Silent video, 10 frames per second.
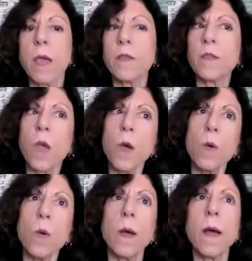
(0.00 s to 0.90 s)

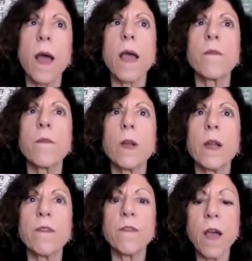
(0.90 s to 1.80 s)
So what
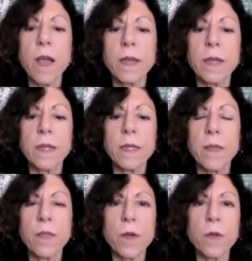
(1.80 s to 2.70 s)
I find is
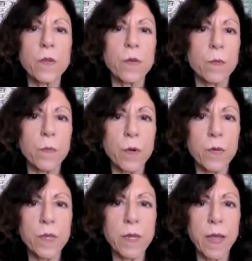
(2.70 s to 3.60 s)
that there are certain
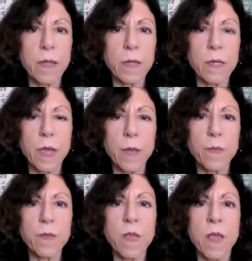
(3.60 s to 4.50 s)
personality
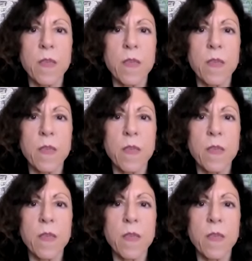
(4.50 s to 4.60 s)
types